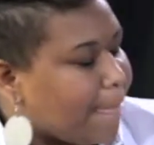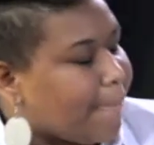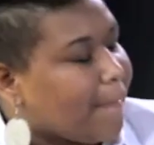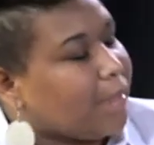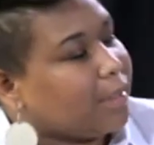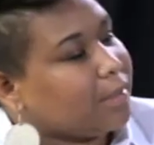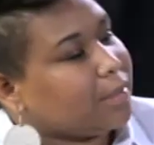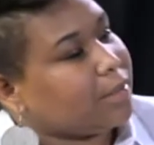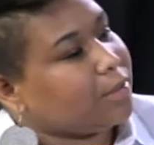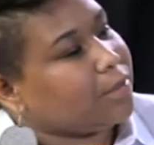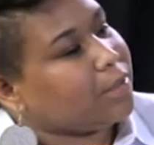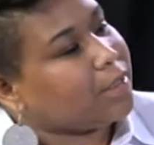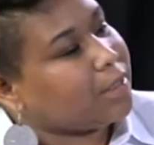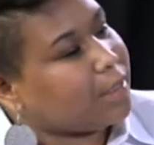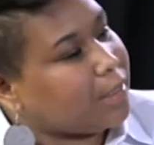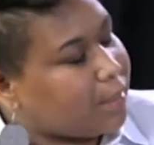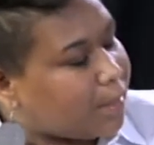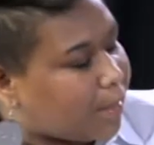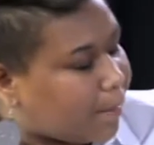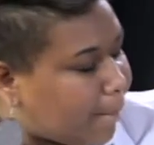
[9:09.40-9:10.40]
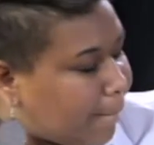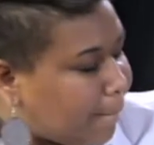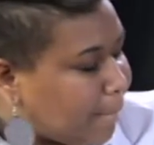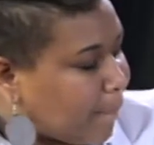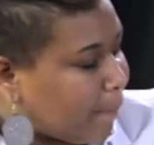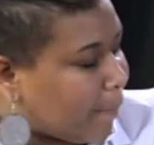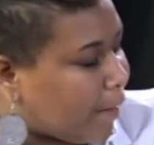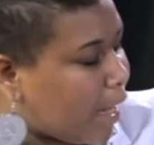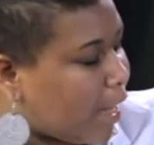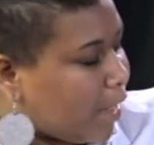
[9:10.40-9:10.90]
So Sia,
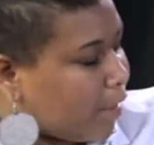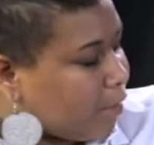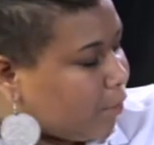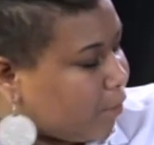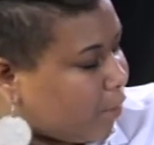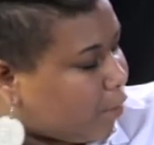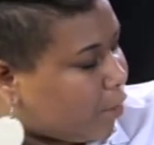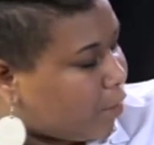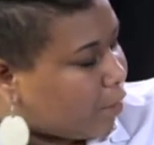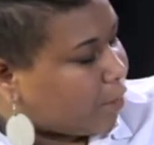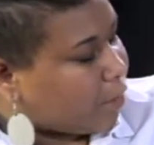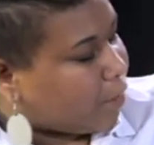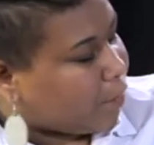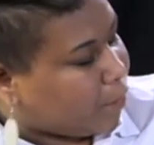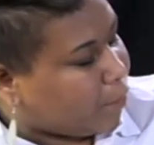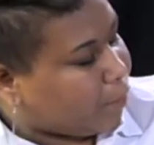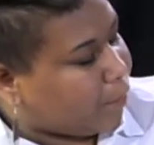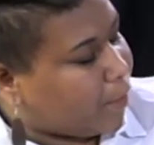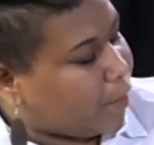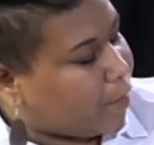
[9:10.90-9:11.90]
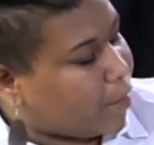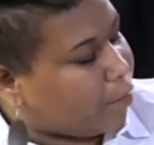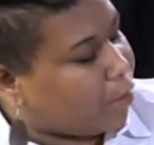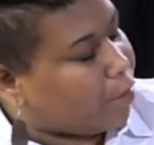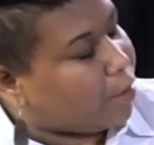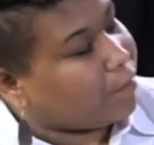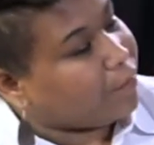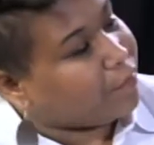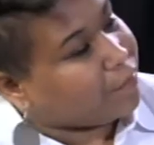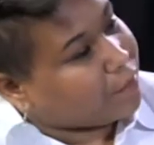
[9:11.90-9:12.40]
as we continue with our
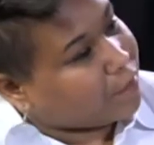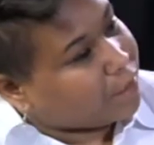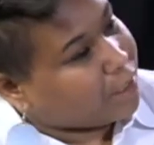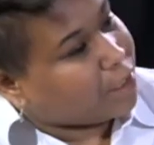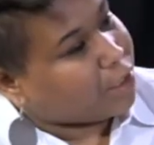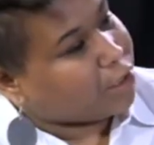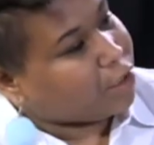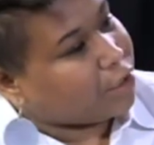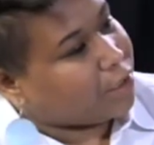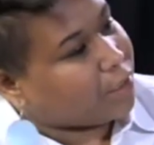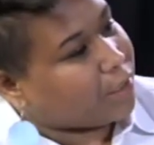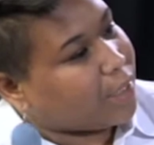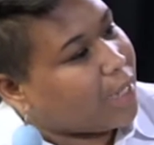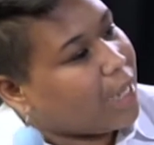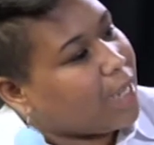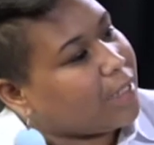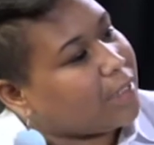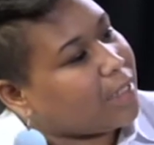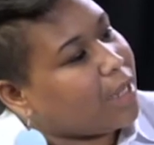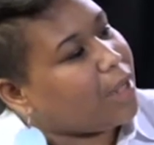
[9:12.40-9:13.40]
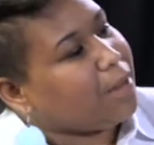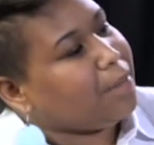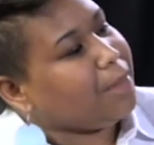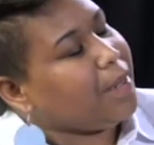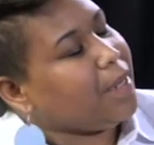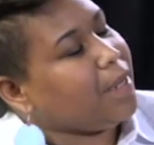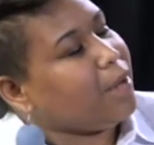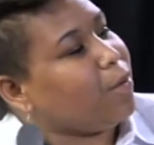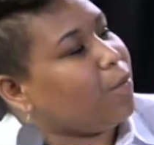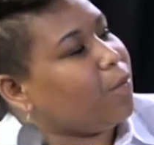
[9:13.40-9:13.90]
conversation, tell me,
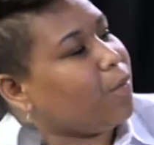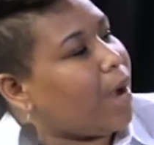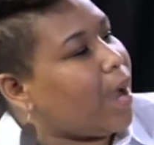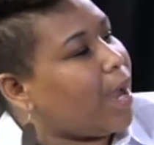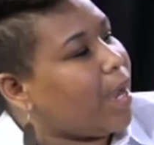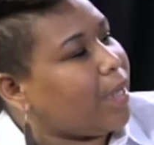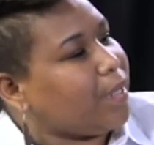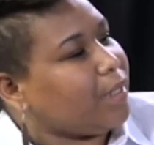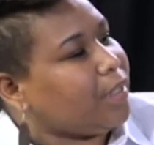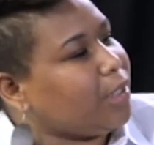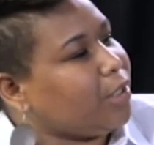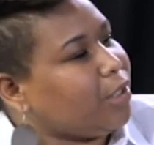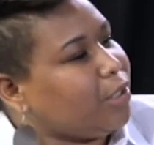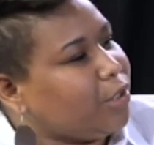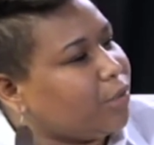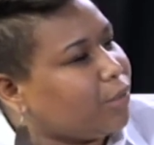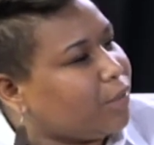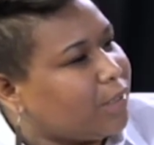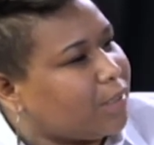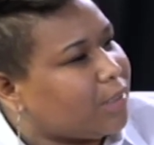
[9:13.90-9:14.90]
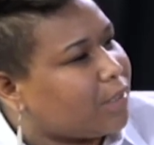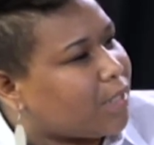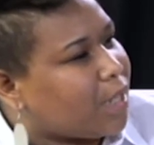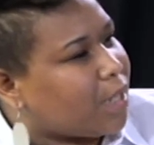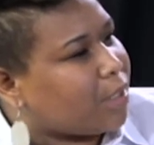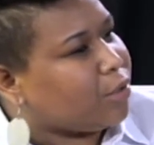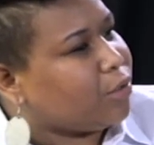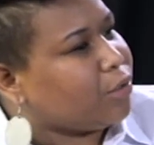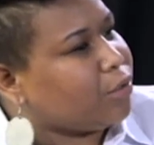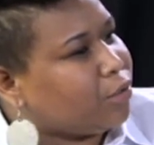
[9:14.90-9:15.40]
why did you decide to
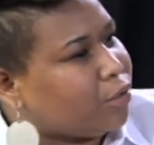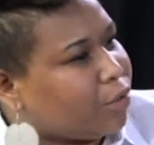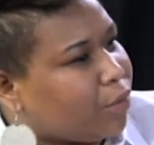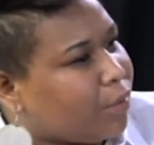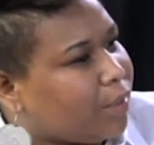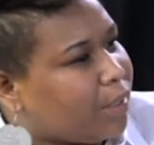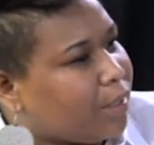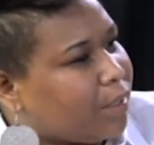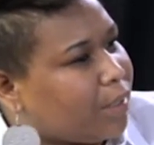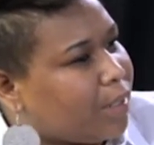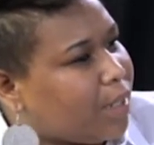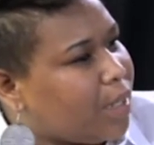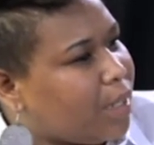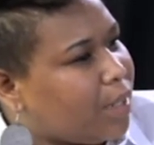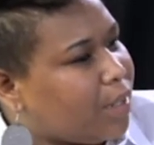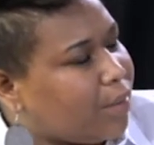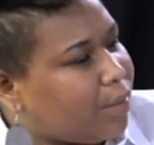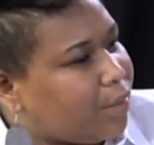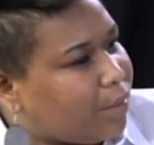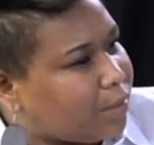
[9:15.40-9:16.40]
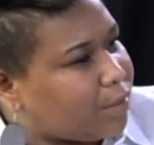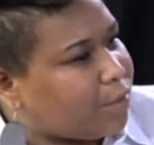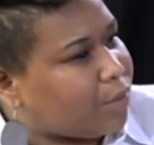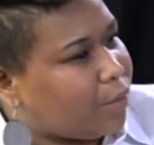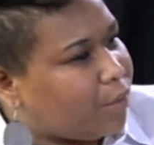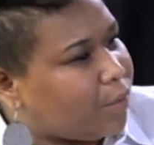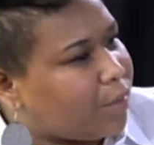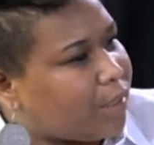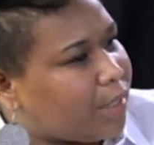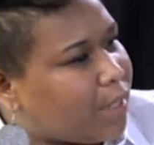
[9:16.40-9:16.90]
join this
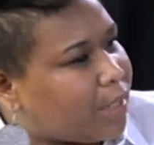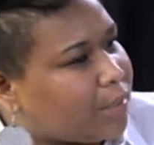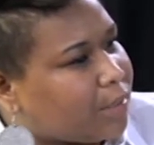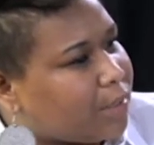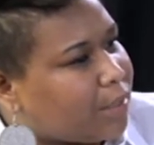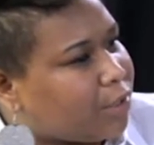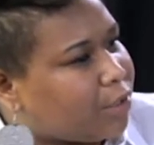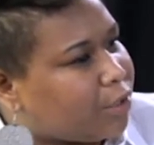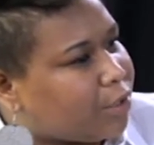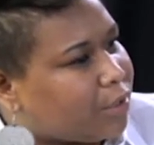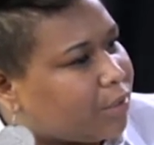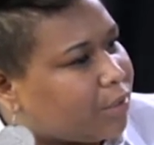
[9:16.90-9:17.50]
organization?